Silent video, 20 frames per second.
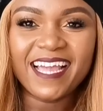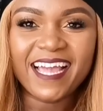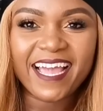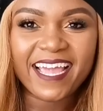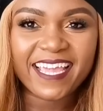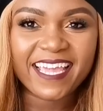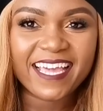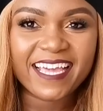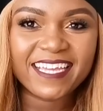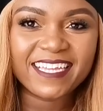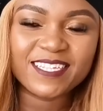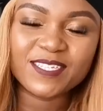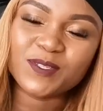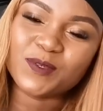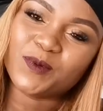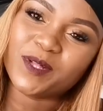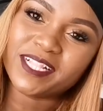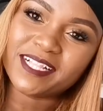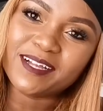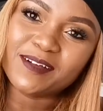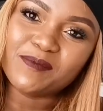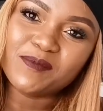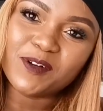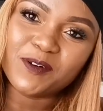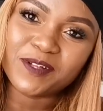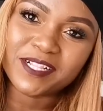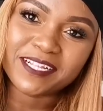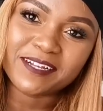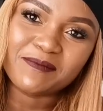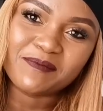Hi guys,
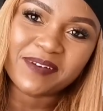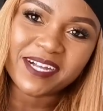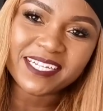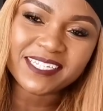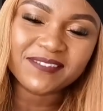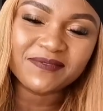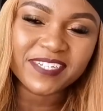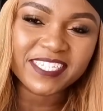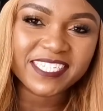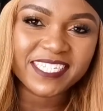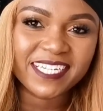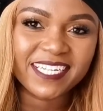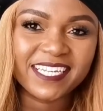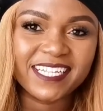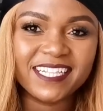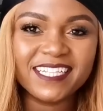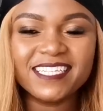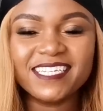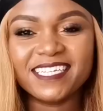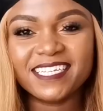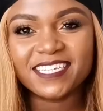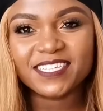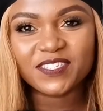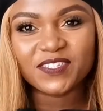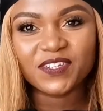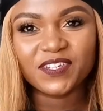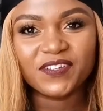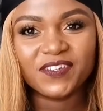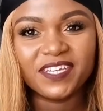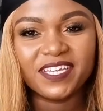welcome back to my channel. In
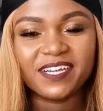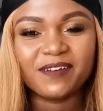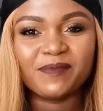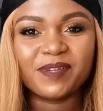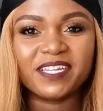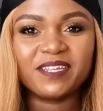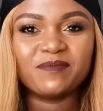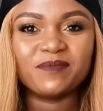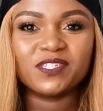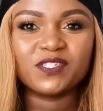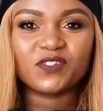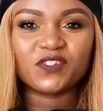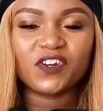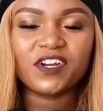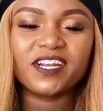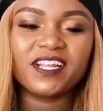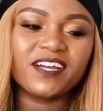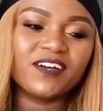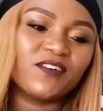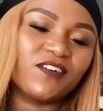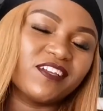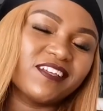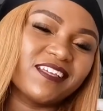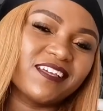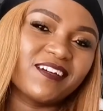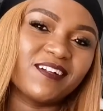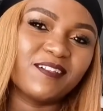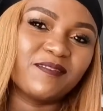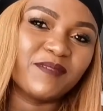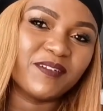case you're new here, my name is Rhoda, or you
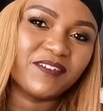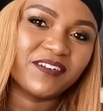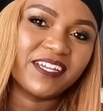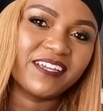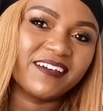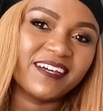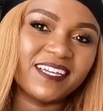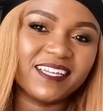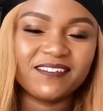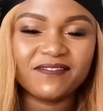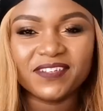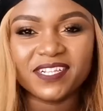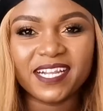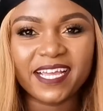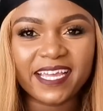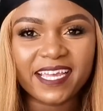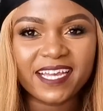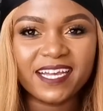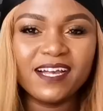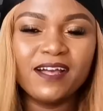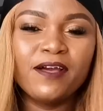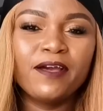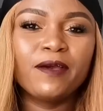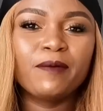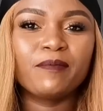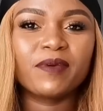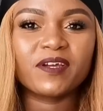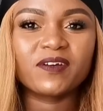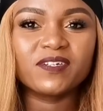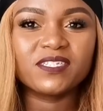can call me Oya if you like.
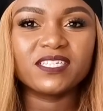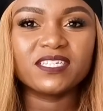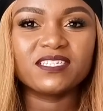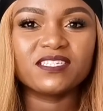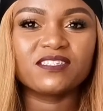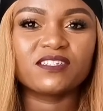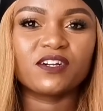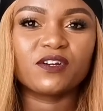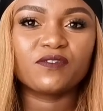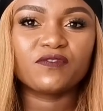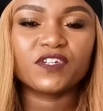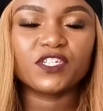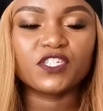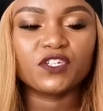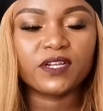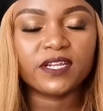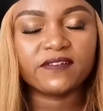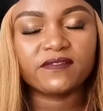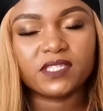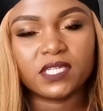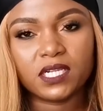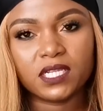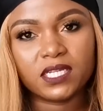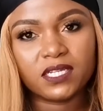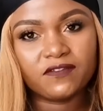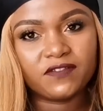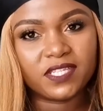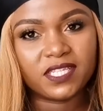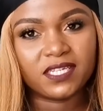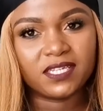My content is around fashion, lifestyle, and
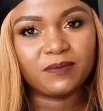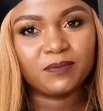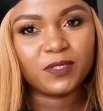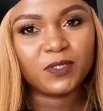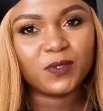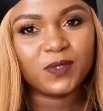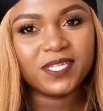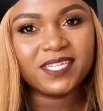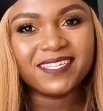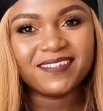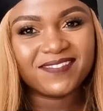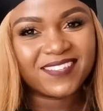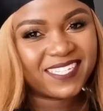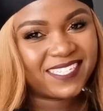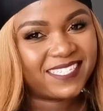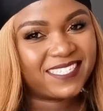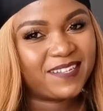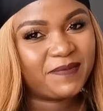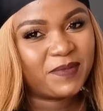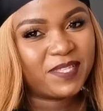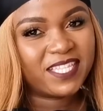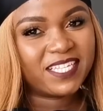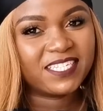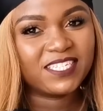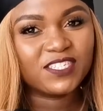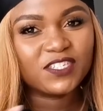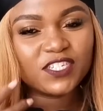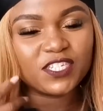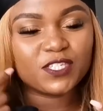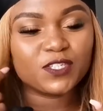everything in between. If that is something
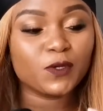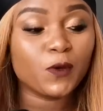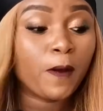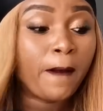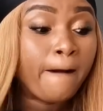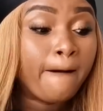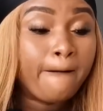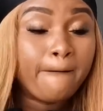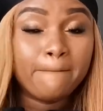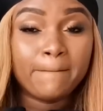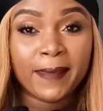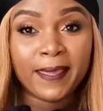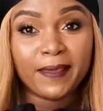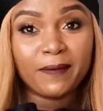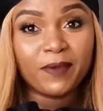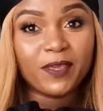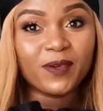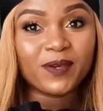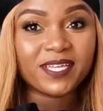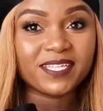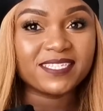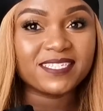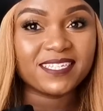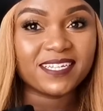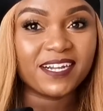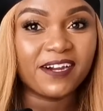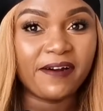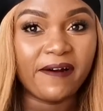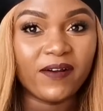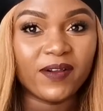that interests you, maybe you can
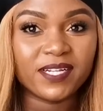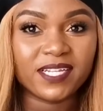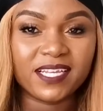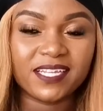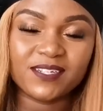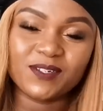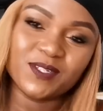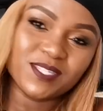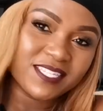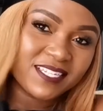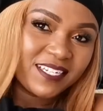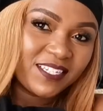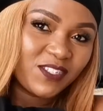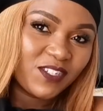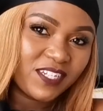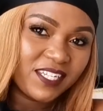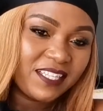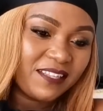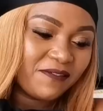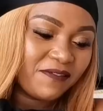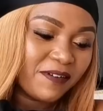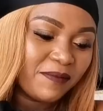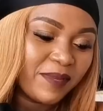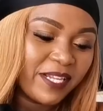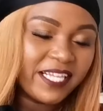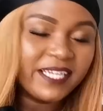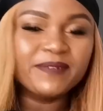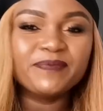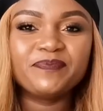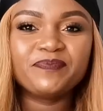stick around and consider joining the
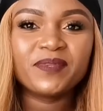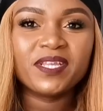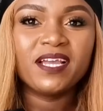family.